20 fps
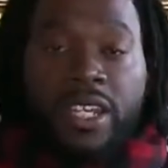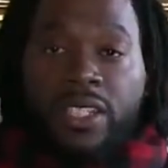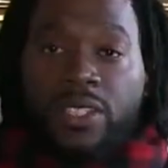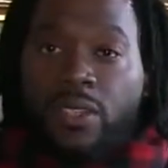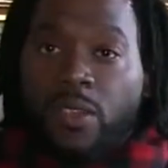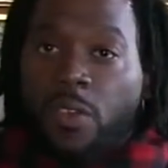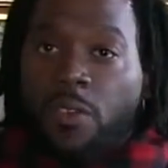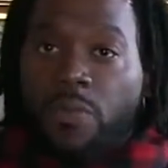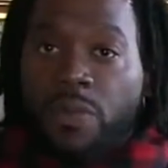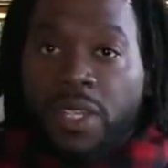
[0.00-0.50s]

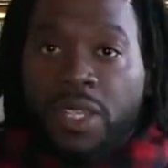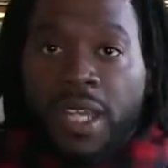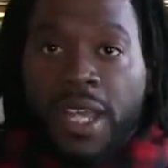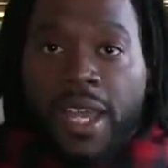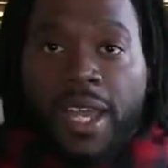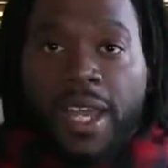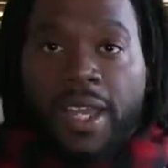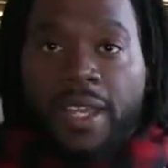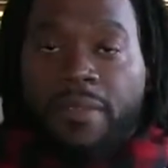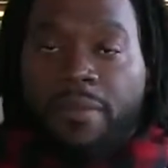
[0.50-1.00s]
is hope in
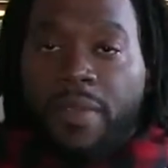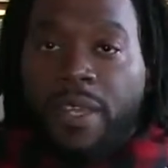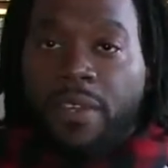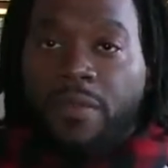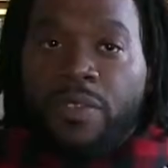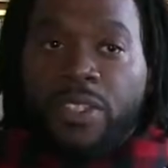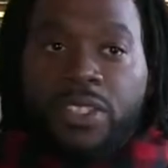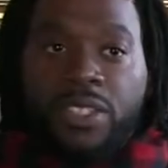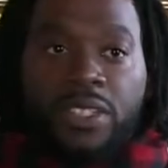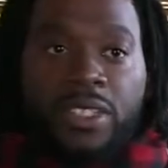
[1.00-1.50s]
God,
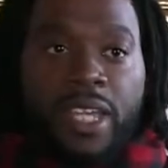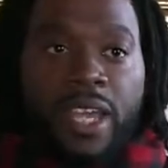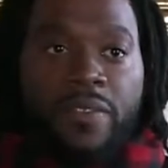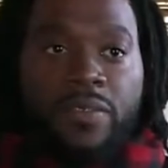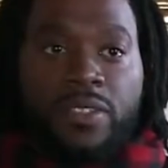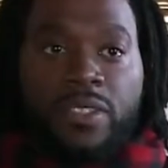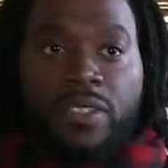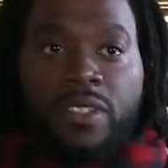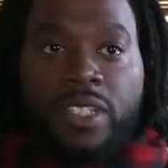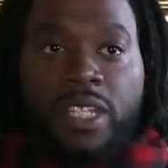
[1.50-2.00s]
man. We just
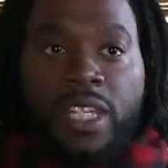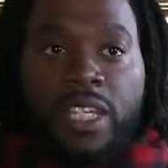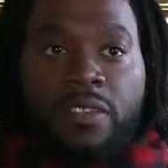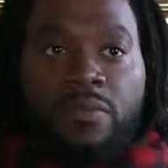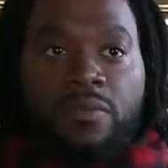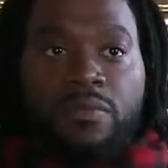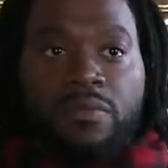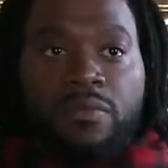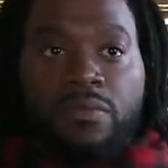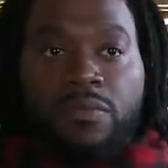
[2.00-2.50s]
have to
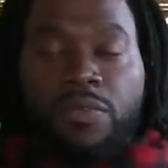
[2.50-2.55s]
keep